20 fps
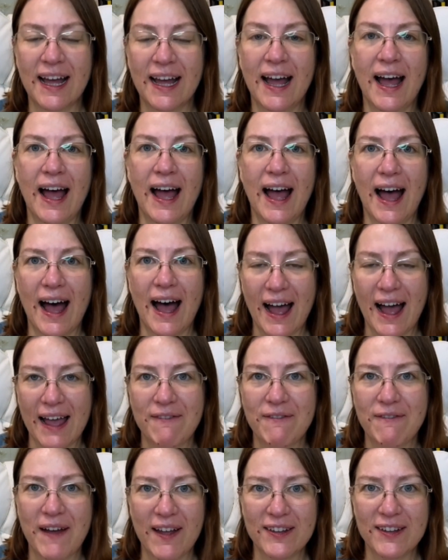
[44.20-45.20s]
I
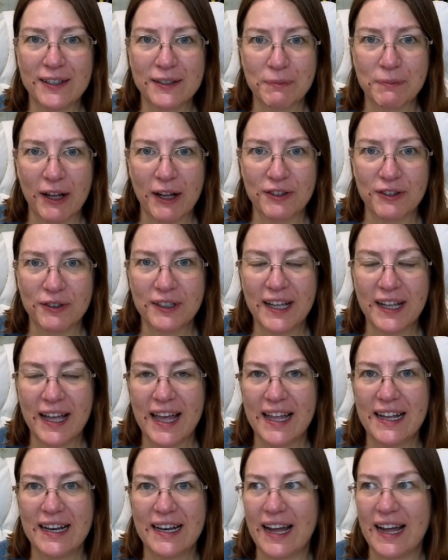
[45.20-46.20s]
found this module
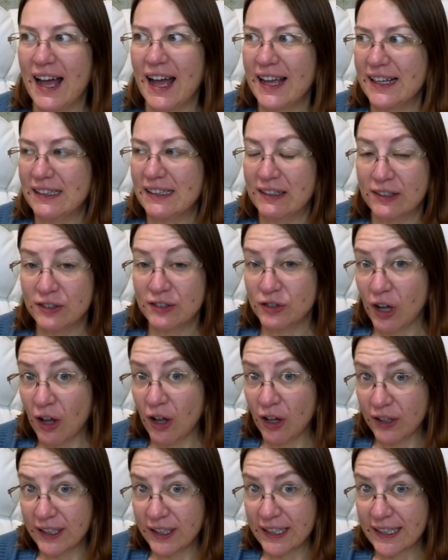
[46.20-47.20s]
and I installed
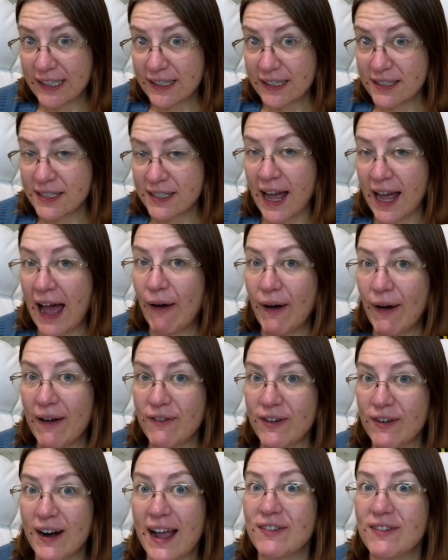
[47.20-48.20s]
it. However, I
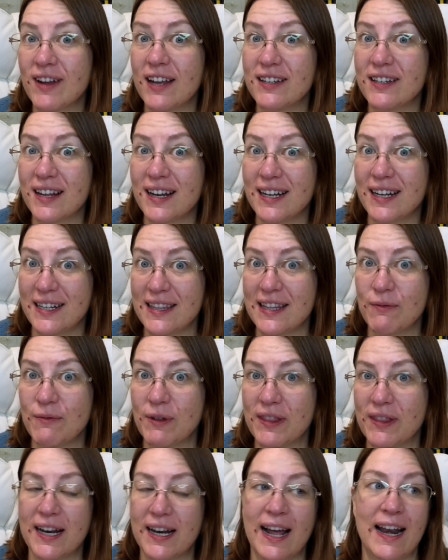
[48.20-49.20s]
have not done anything with it,
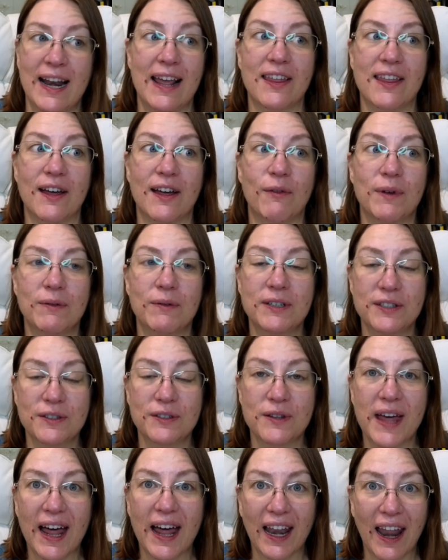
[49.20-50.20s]
and I thought we would do
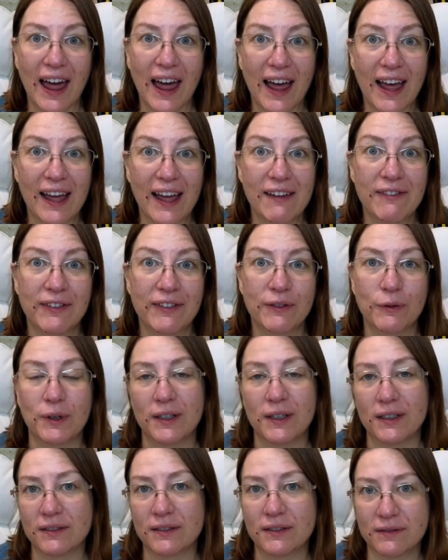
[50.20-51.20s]
that live, well,
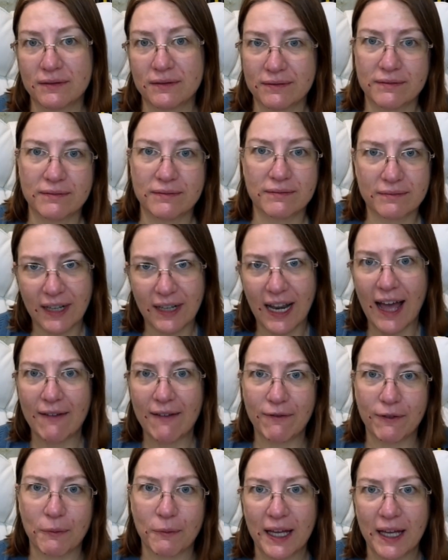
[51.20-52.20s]
live for me,